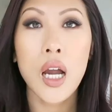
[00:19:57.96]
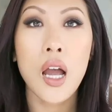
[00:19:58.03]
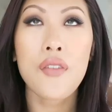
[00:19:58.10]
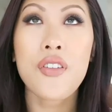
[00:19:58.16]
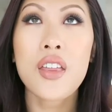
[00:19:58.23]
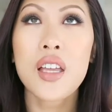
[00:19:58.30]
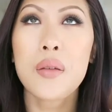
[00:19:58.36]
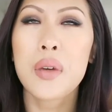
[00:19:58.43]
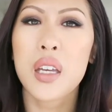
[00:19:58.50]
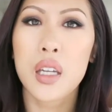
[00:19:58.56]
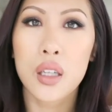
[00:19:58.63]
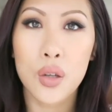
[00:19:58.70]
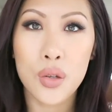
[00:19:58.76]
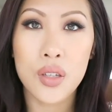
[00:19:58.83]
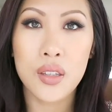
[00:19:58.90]
I feel like I'm
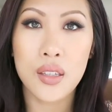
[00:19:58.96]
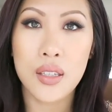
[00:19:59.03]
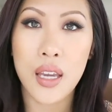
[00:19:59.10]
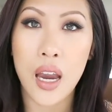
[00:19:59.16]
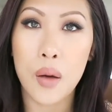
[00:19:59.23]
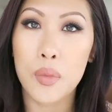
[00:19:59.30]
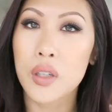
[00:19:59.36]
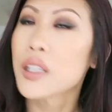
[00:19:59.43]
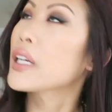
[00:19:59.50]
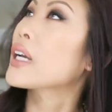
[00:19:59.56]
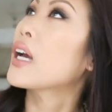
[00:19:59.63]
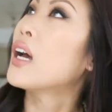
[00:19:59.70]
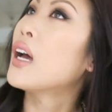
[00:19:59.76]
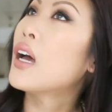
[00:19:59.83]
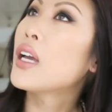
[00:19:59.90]
getting used to this camera.
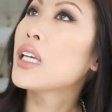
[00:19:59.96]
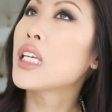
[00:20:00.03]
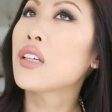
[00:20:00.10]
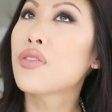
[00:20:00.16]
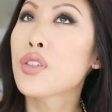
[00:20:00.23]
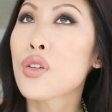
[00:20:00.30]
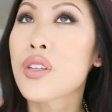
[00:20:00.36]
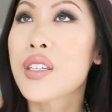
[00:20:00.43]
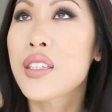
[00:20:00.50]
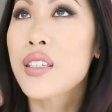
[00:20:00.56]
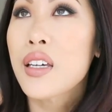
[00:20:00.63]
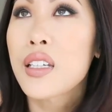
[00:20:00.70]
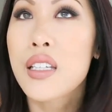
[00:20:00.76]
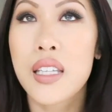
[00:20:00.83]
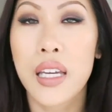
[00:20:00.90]
Like, even though the
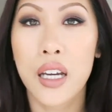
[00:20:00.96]
sun is